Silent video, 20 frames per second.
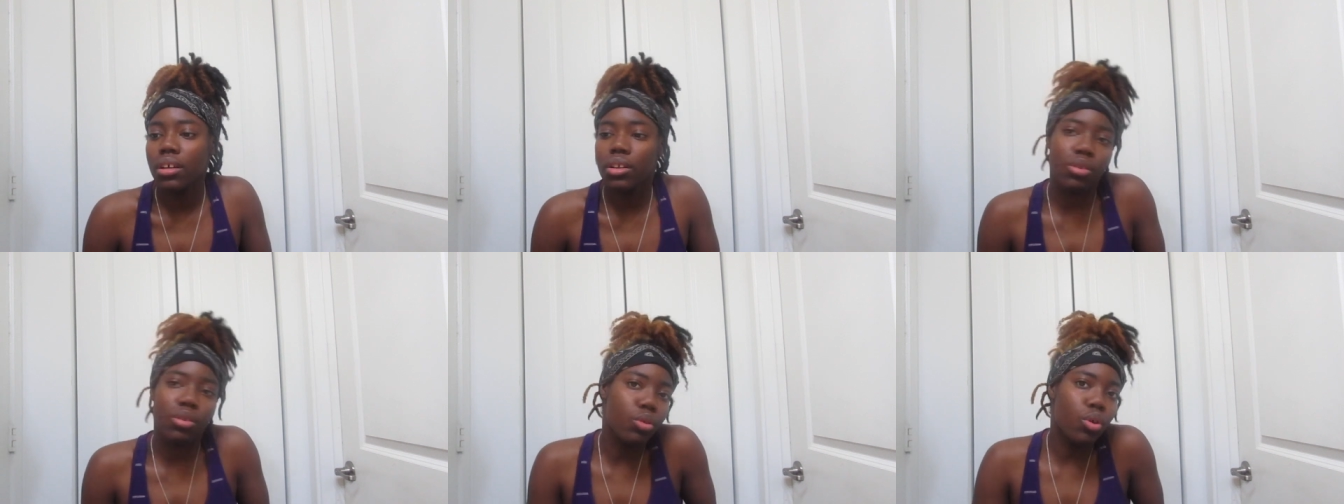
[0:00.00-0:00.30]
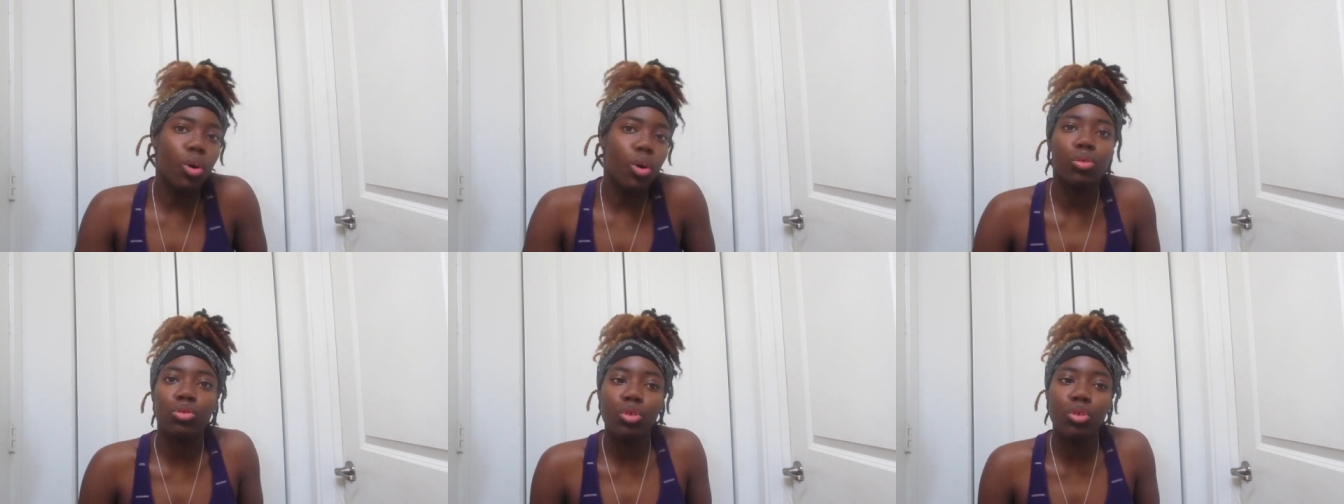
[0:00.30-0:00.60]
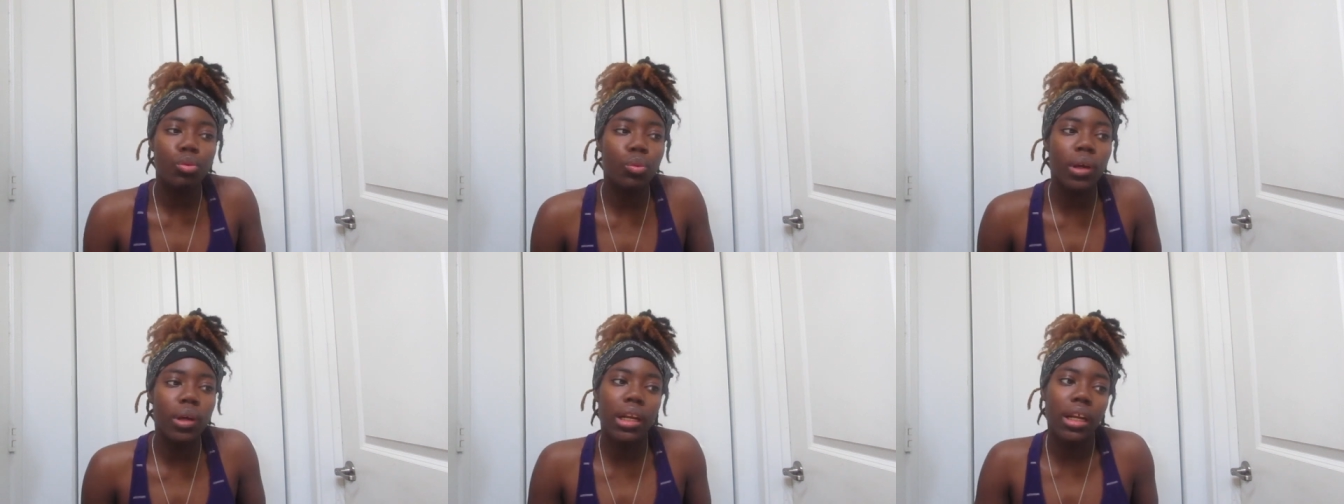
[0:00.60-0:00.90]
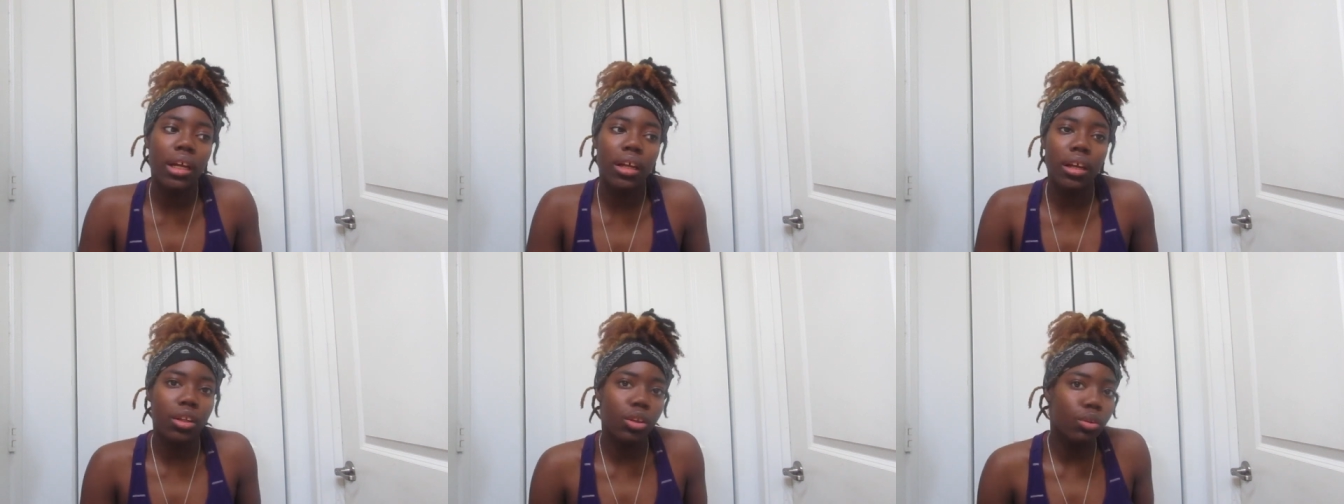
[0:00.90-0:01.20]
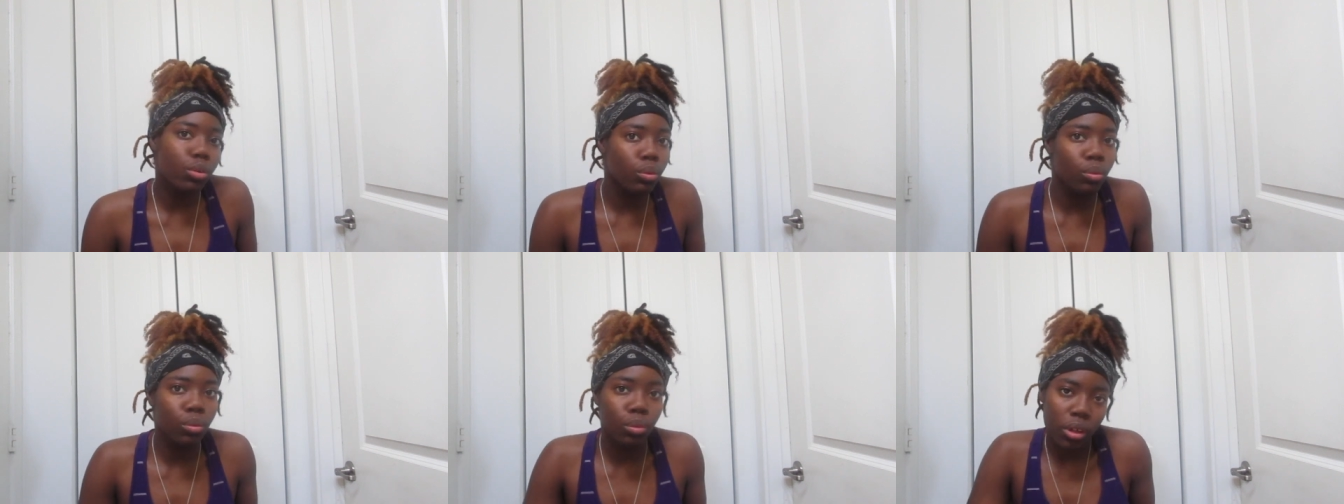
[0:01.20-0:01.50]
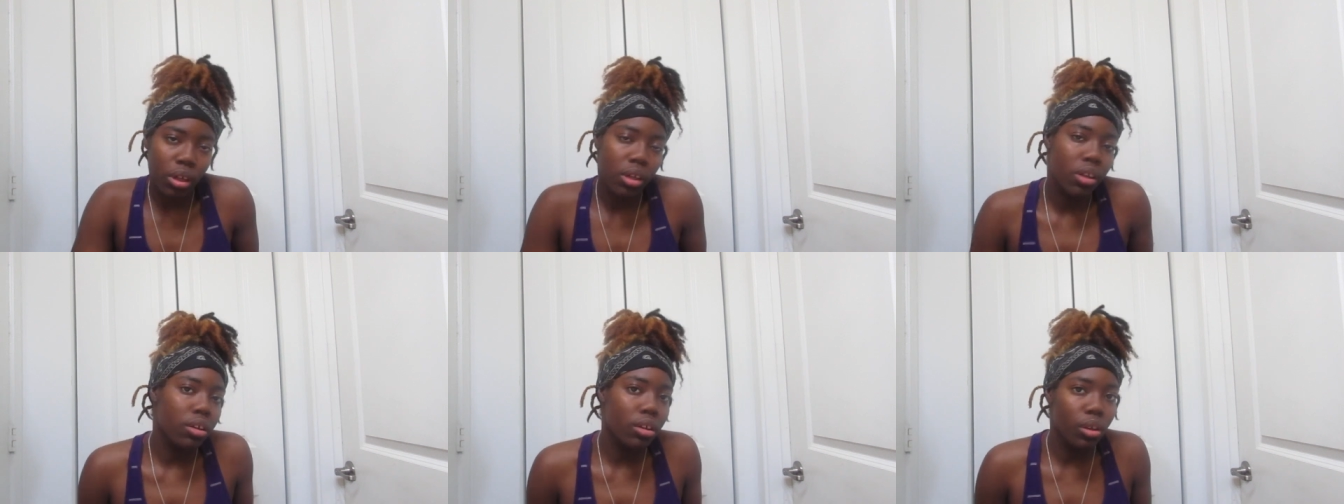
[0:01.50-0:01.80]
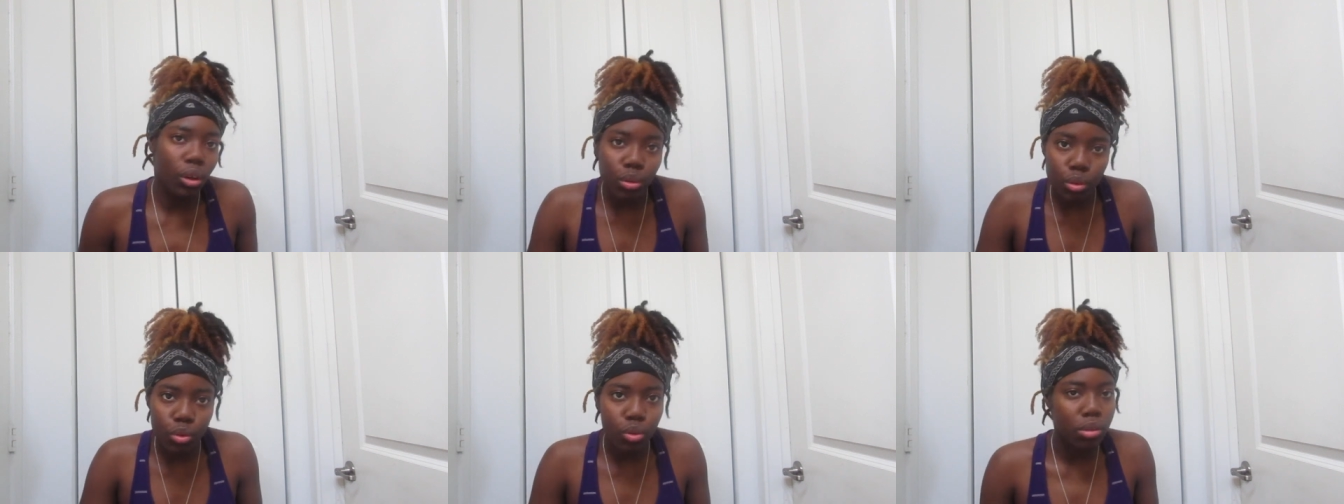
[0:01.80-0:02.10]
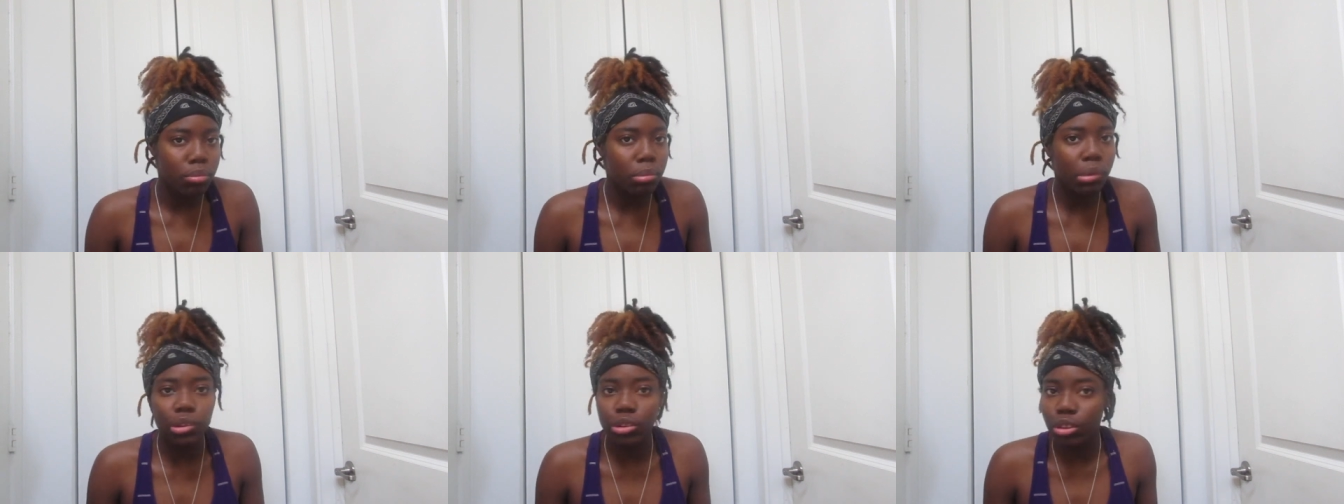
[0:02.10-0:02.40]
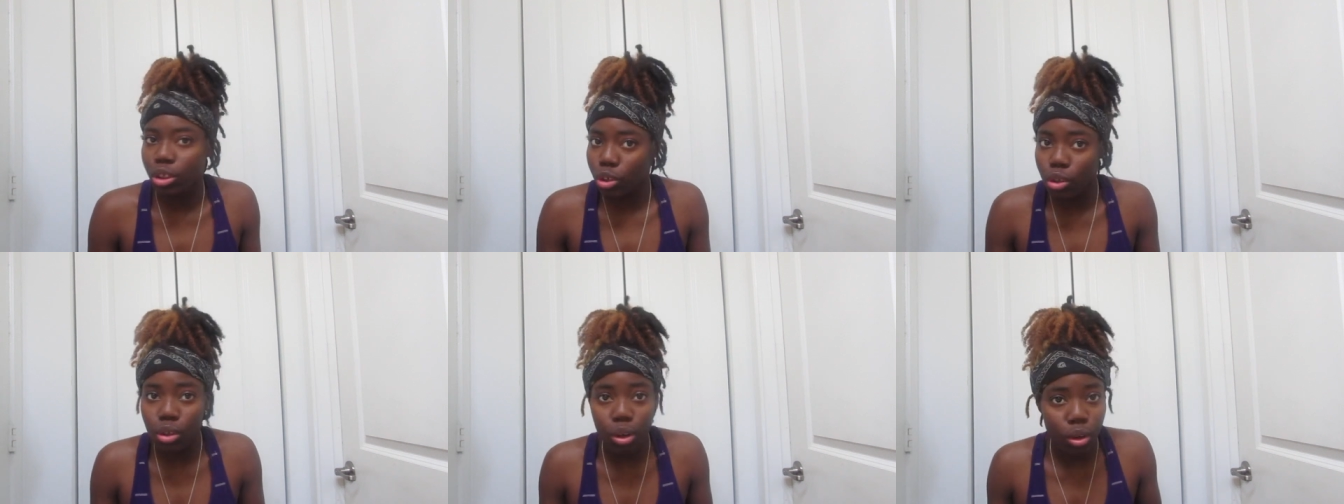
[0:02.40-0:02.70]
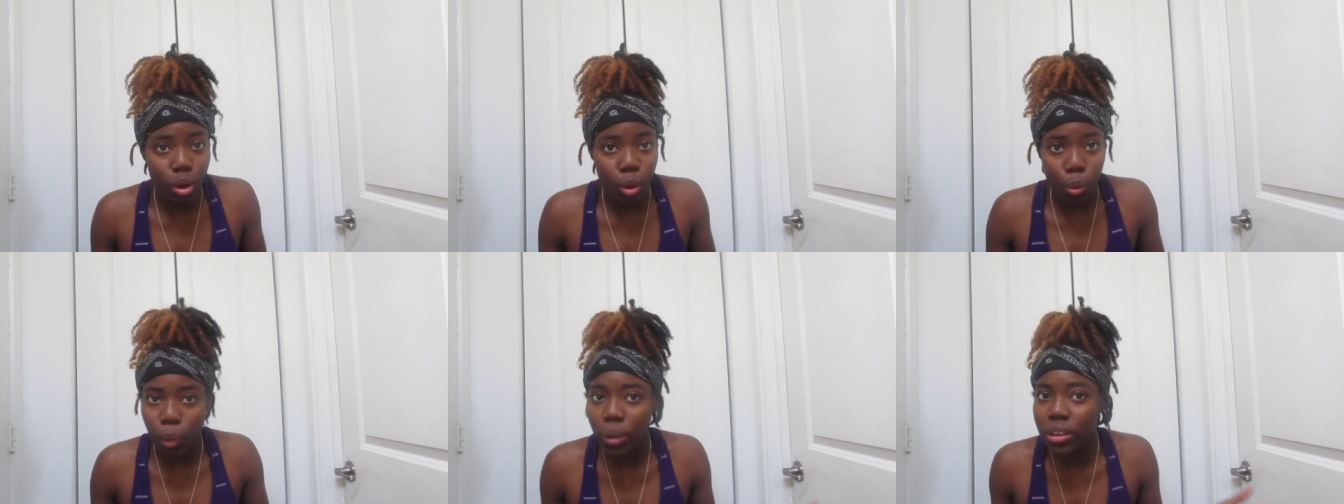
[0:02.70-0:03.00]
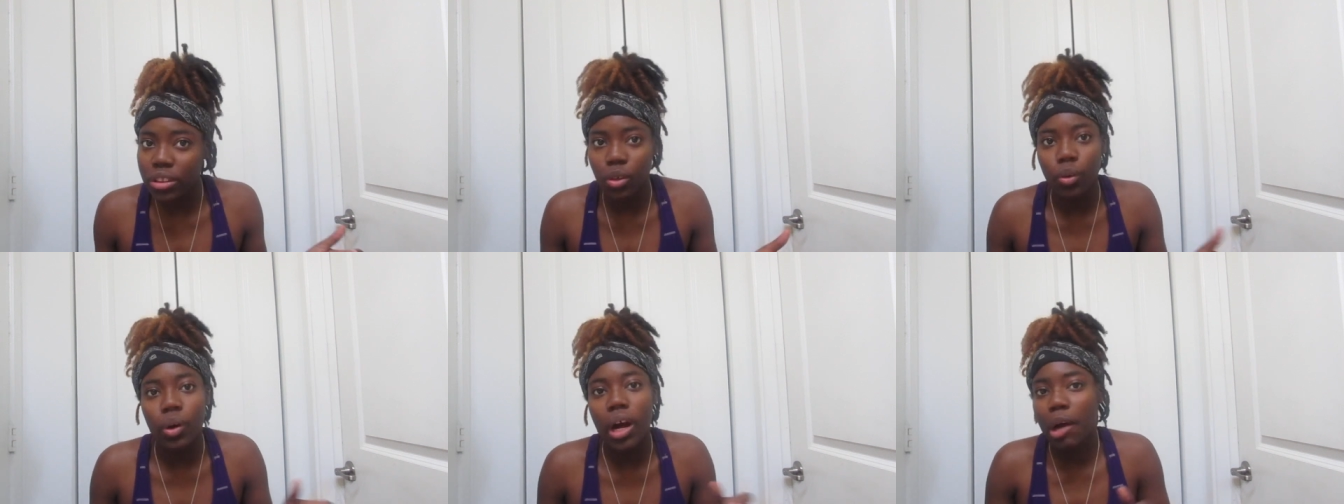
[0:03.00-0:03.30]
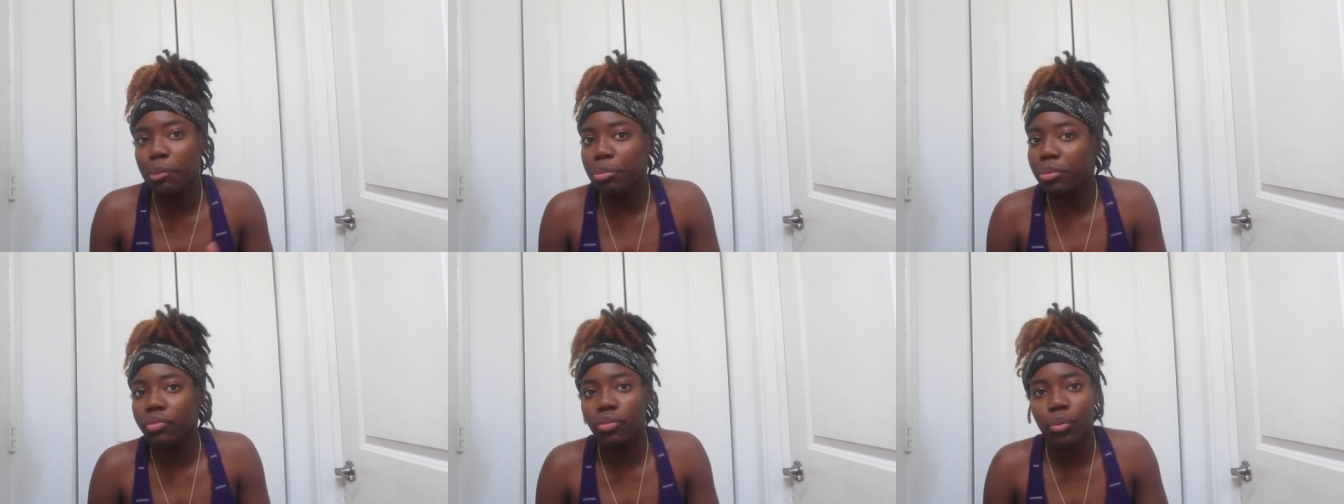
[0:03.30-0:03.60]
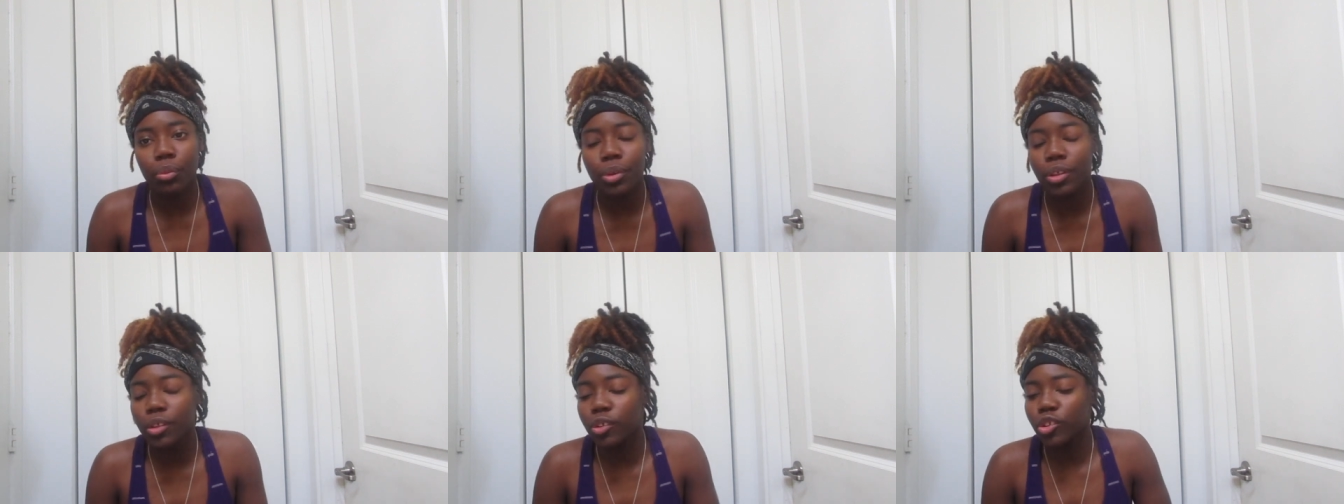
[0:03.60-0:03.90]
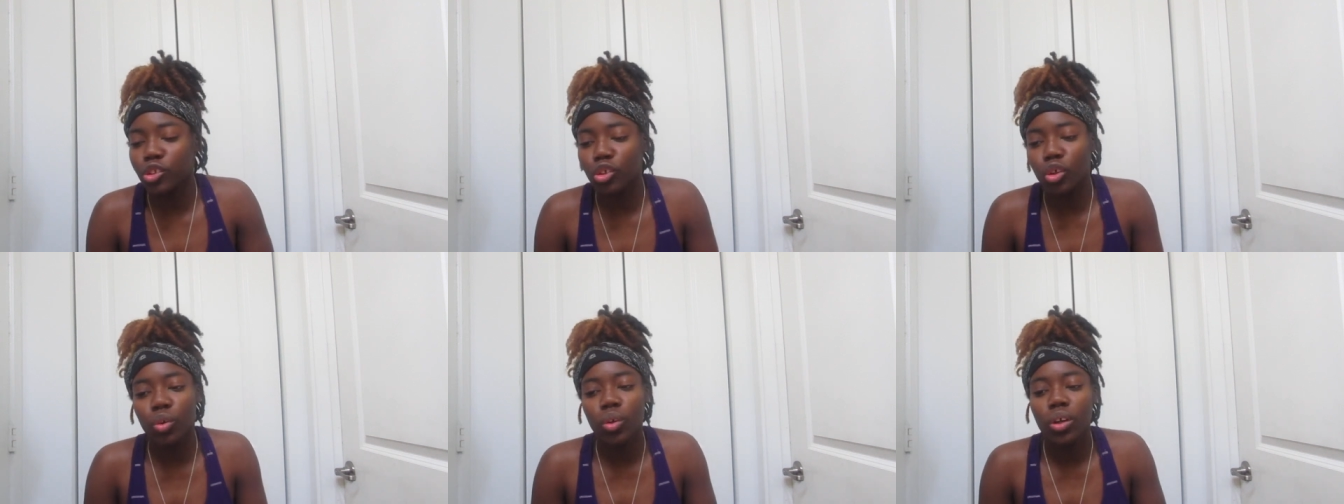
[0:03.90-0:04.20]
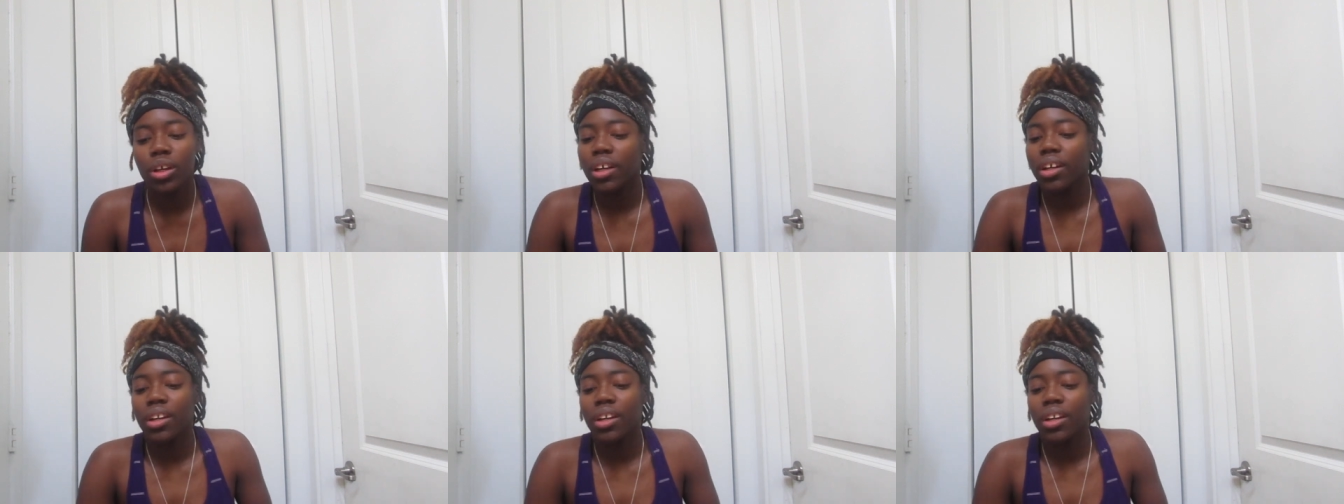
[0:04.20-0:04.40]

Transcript: You go through it and you go through the motion. You don't know what's gonna happen for real. So